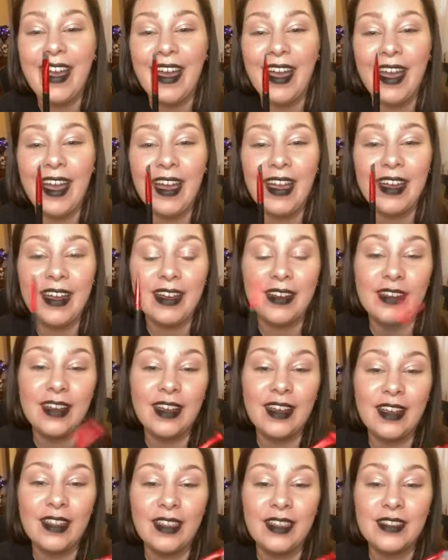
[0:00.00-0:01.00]
And
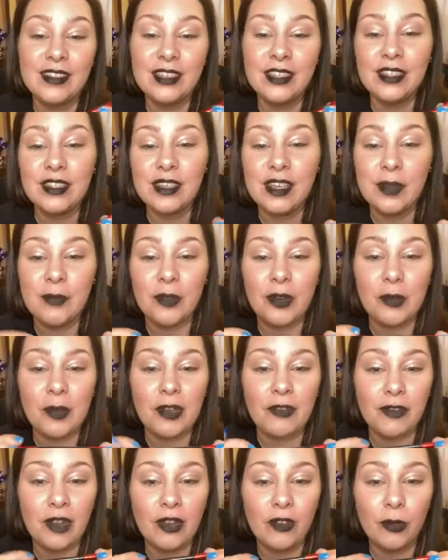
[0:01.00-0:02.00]
this is like one of my
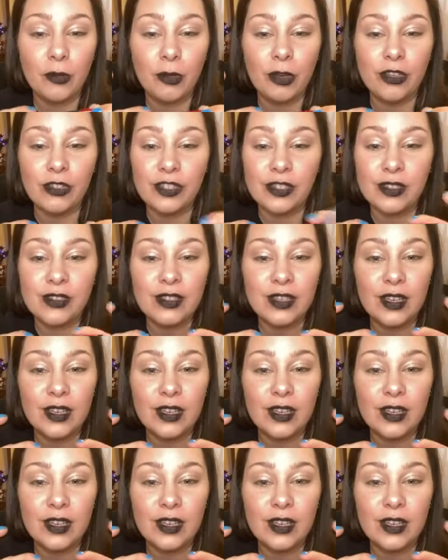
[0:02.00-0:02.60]
favorite brushes.